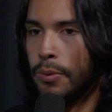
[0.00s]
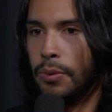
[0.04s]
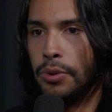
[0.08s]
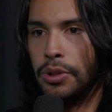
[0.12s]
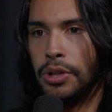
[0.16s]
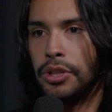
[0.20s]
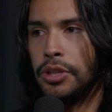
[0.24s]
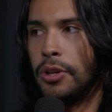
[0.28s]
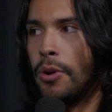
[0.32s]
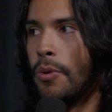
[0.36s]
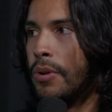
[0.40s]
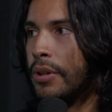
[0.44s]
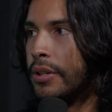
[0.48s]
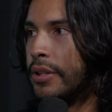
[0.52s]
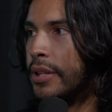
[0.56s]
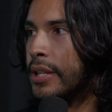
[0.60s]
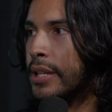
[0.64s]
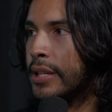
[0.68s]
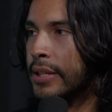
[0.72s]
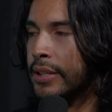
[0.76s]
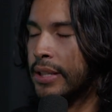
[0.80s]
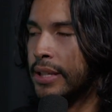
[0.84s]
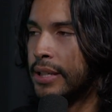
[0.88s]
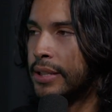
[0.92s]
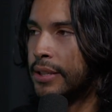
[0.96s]
was just going to
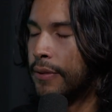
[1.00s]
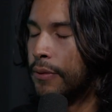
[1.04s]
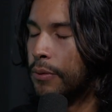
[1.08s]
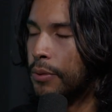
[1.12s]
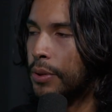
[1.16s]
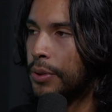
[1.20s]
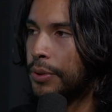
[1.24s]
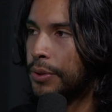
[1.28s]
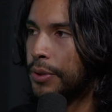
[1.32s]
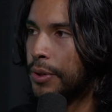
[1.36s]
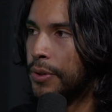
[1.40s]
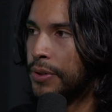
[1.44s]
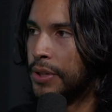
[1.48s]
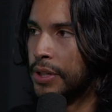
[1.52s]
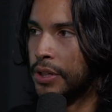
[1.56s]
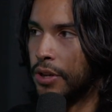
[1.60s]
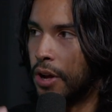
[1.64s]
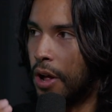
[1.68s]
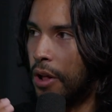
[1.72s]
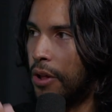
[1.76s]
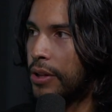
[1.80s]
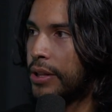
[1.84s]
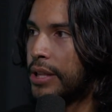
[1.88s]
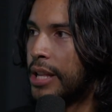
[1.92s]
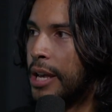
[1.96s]
these lists of realtors and
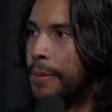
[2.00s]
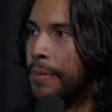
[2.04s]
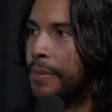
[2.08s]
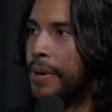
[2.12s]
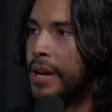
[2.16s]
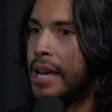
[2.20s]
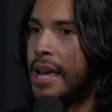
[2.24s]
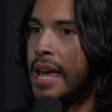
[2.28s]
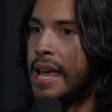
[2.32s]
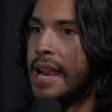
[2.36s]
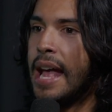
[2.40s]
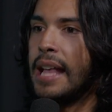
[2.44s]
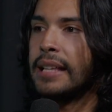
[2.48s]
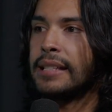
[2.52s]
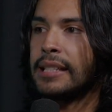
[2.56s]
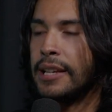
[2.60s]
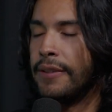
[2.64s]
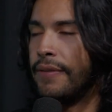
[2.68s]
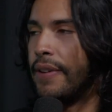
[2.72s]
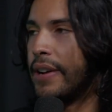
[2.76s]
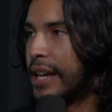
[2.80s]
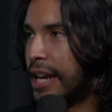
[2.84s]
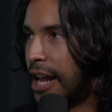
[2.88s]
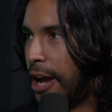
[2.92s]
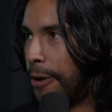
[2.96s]
calling them and asking
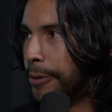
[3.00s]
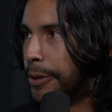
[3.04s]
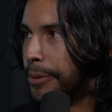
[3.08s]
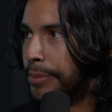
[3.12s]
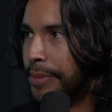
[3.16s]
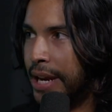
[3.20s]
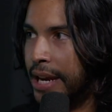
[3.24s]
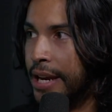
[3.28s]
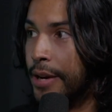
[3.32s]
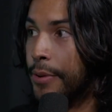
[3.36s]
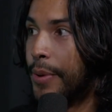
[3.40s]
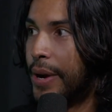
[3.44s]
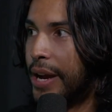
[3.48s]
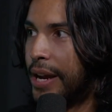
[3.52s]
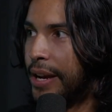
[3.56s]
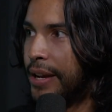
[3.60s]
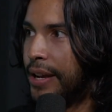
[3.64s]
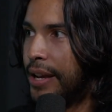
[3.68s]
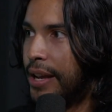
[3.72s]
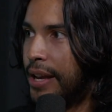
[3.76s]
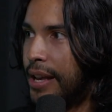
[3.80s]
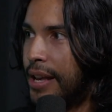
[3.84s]
if I could help them in any way.